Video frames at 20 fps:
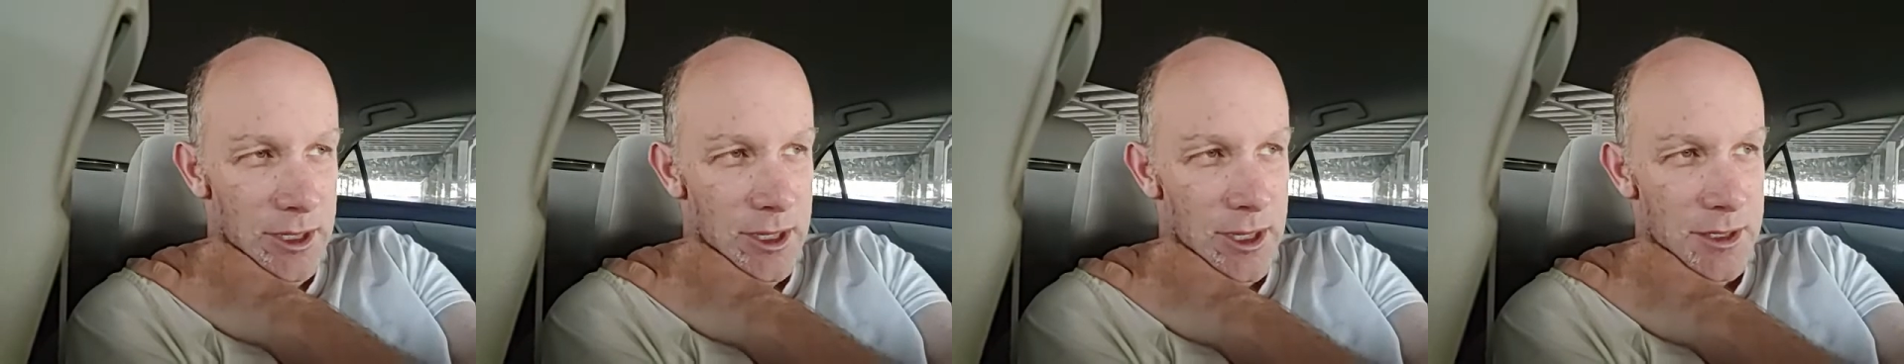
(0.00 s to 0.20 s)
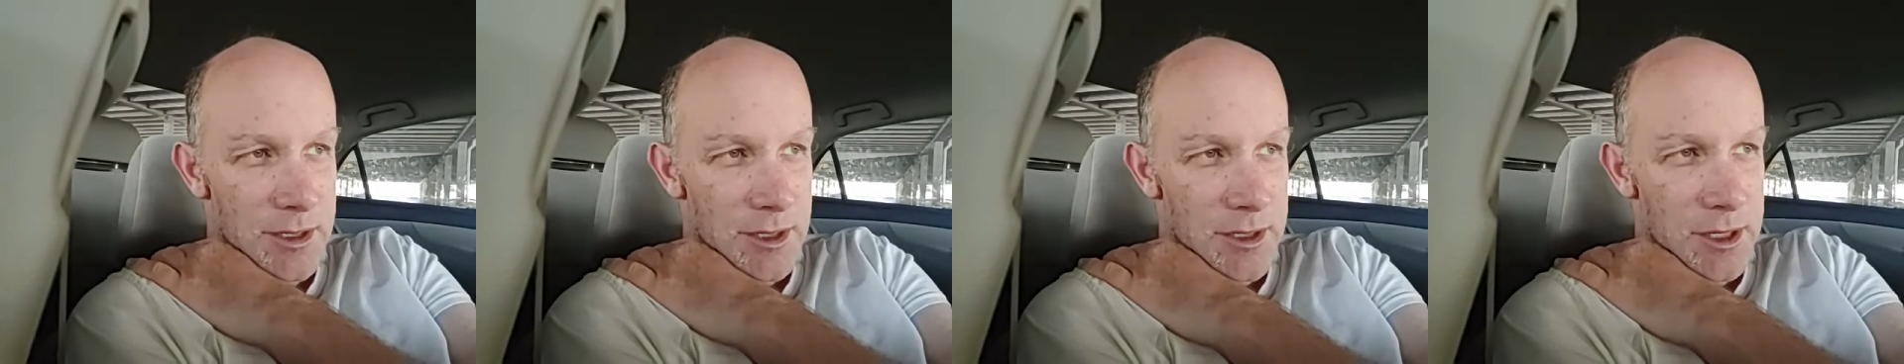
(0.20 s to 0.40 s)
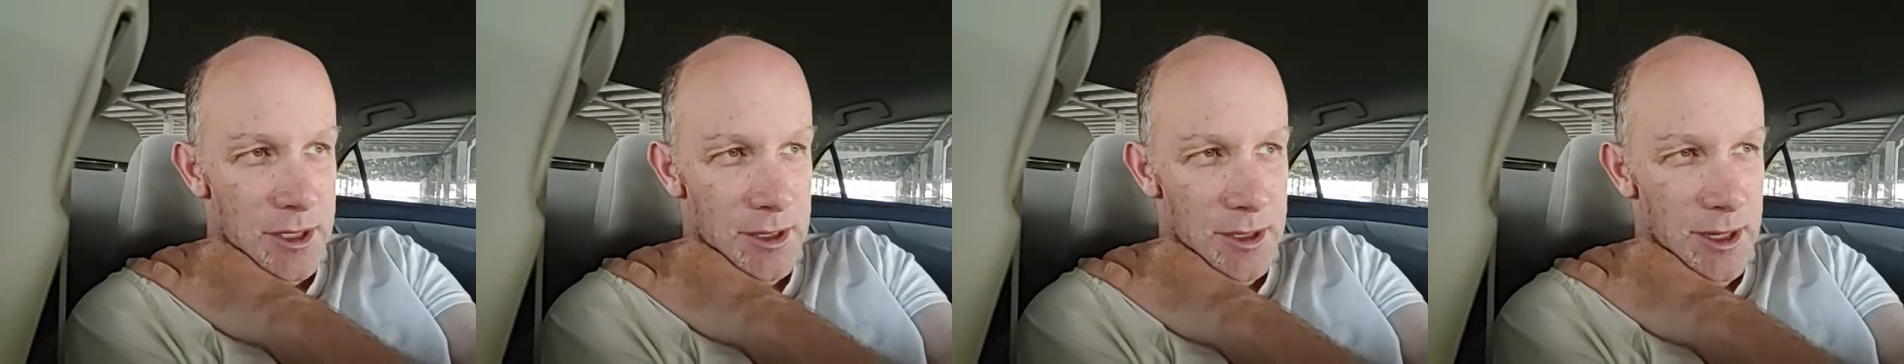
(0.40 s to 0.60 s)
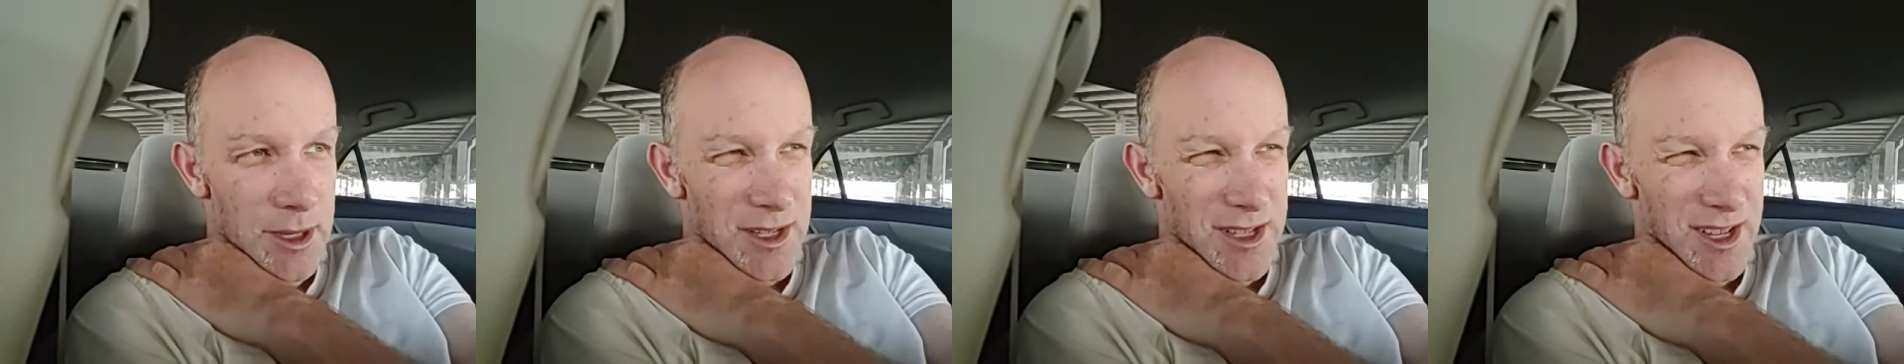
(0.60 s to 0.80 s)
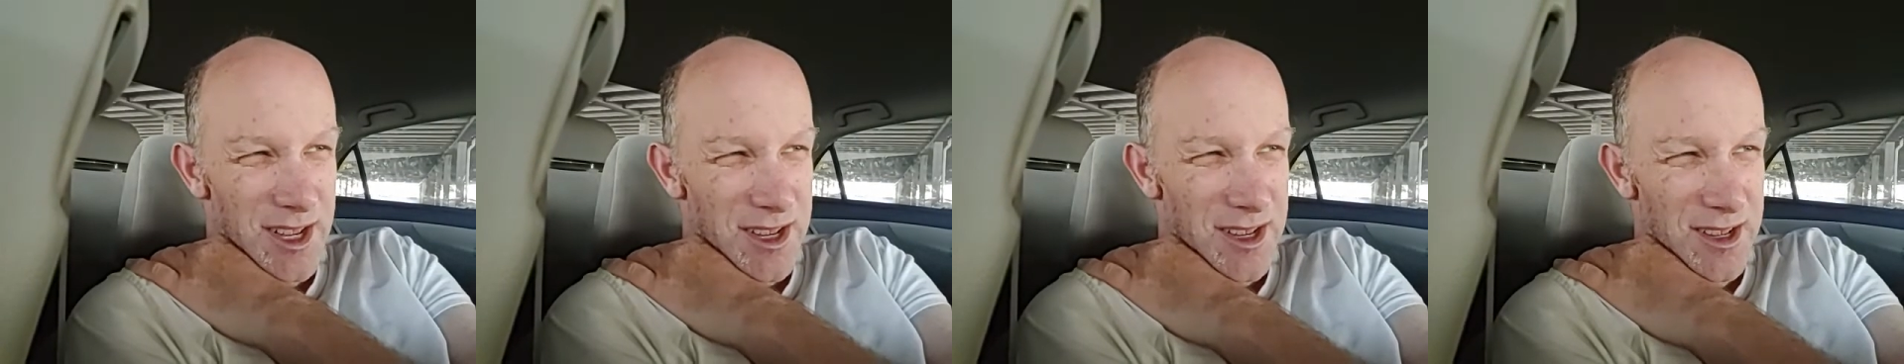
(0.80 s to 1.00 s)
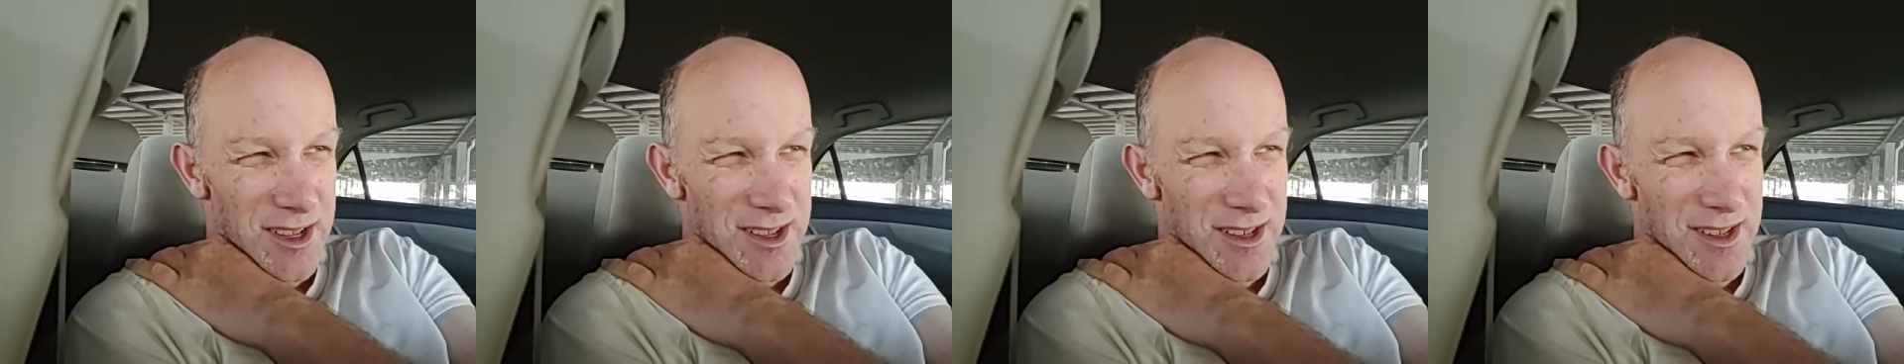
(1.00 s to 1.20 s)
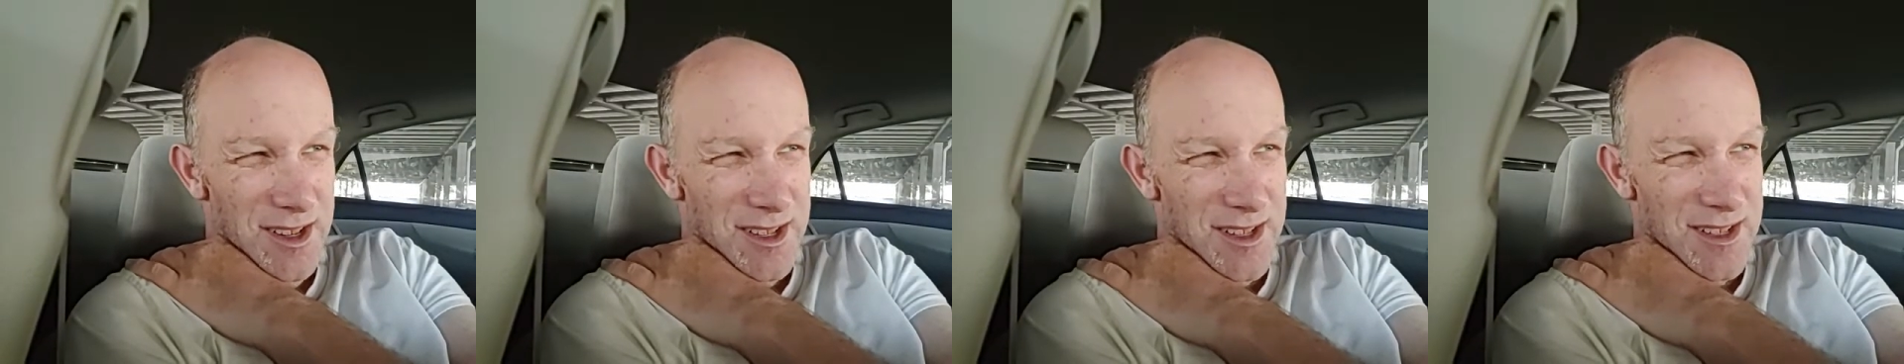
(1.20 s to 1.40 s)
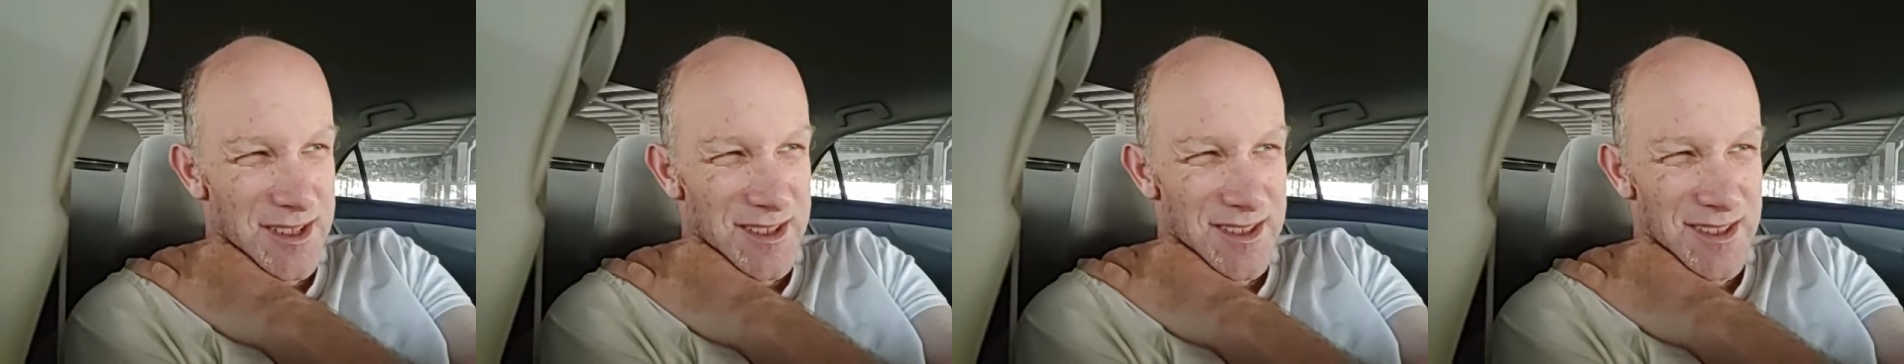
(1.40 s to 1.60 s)
because it's a it's like a
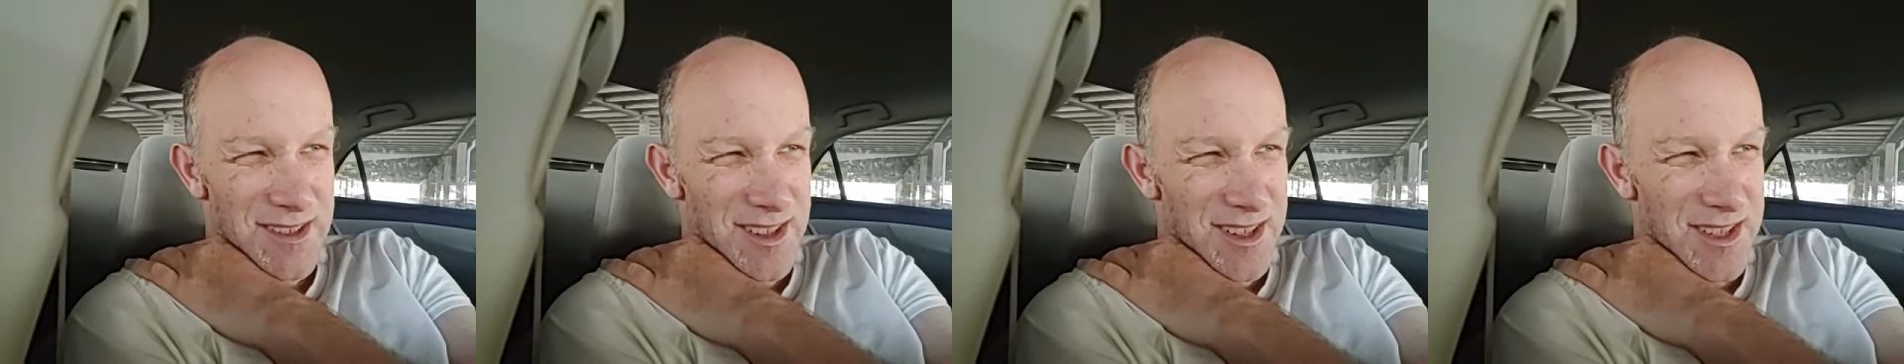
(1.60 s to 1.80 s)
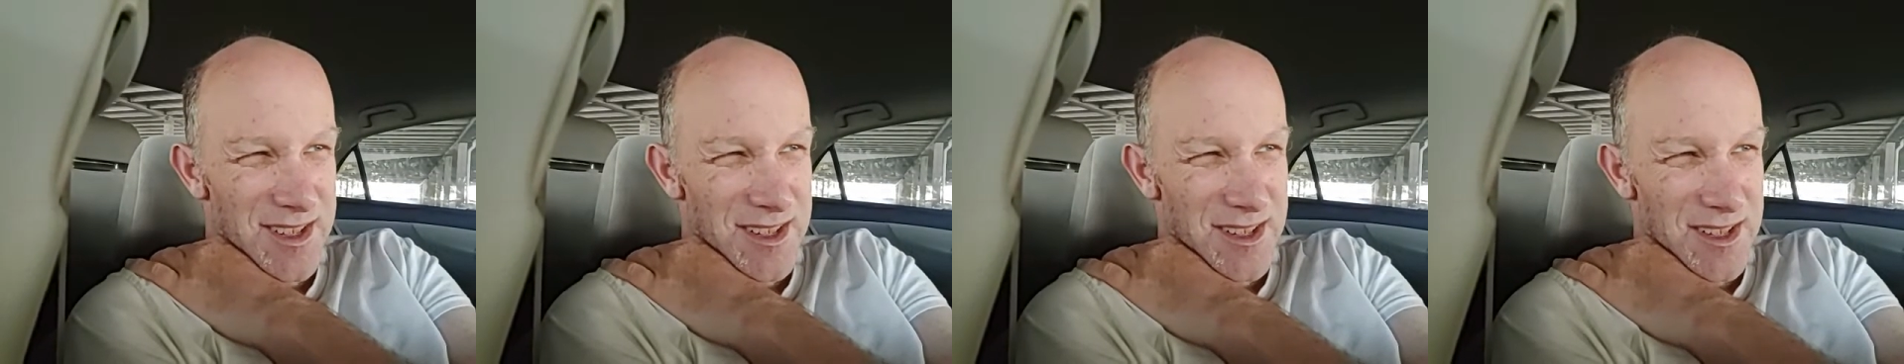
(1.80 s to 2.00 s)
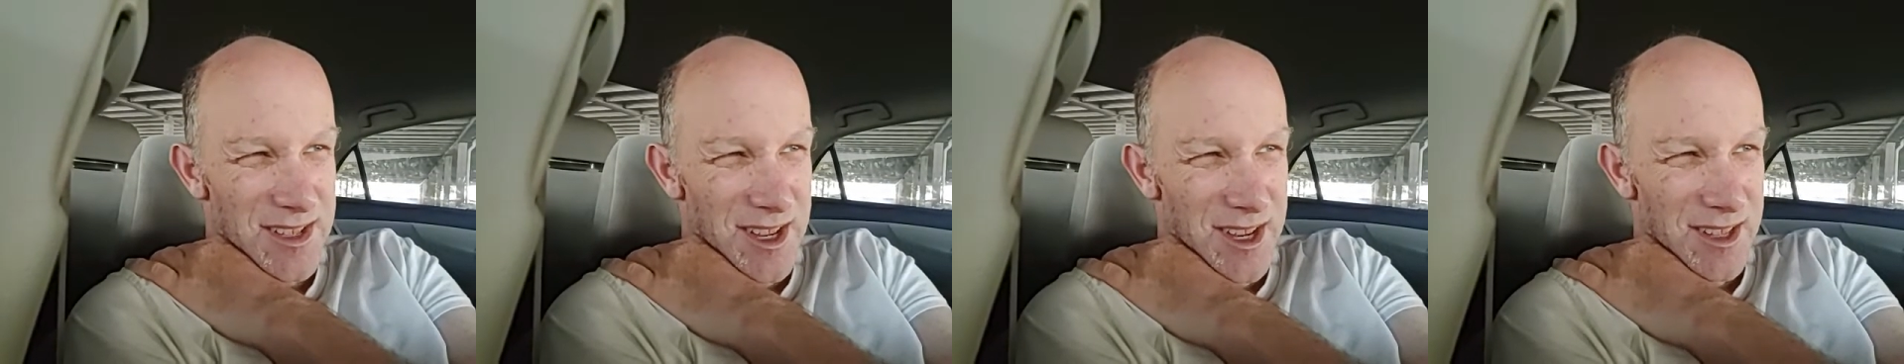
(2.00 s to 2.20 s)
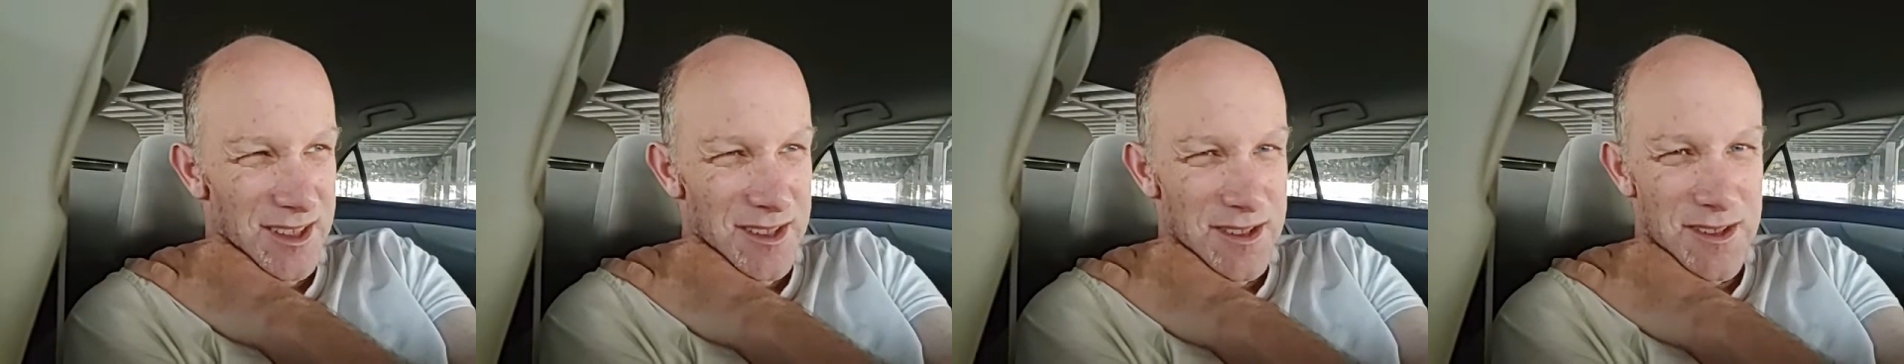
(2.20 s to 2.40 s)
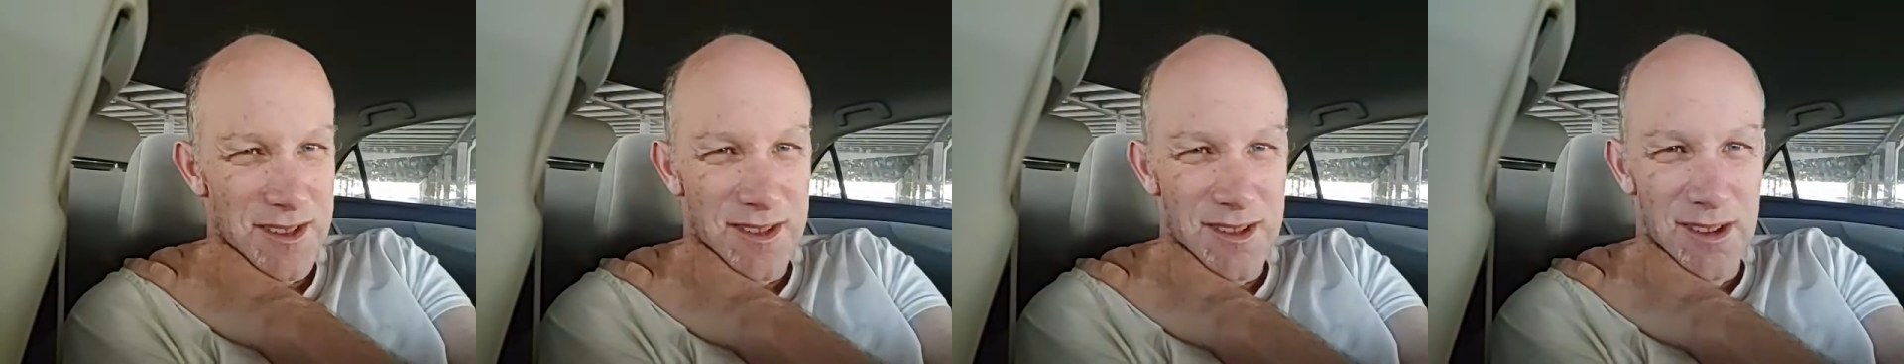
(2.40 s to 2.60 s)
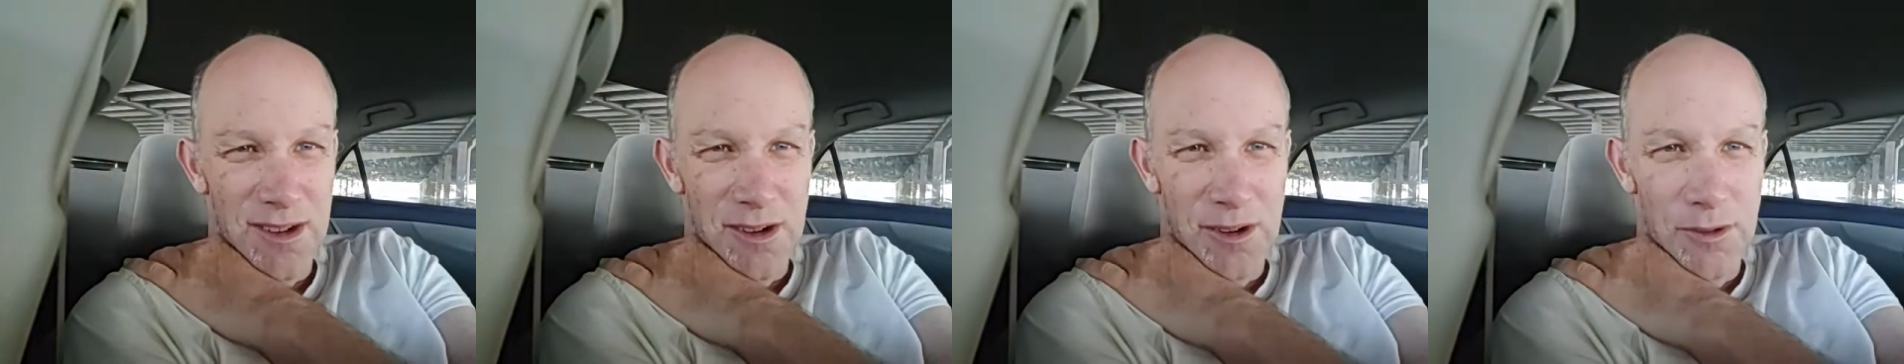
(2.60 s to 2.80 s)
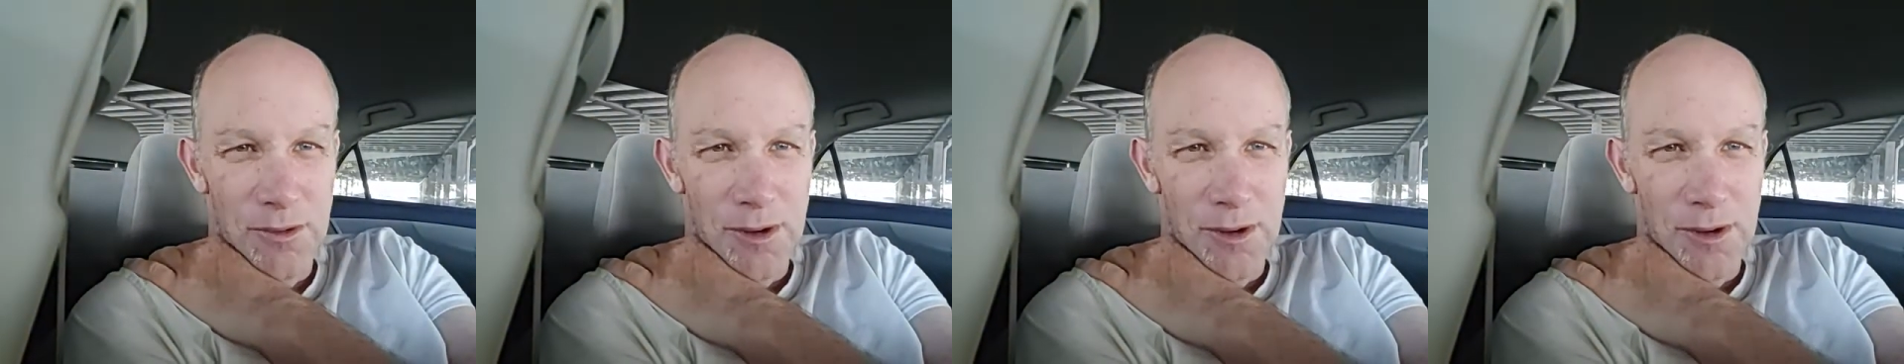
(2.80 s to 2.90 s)
it's it's just like this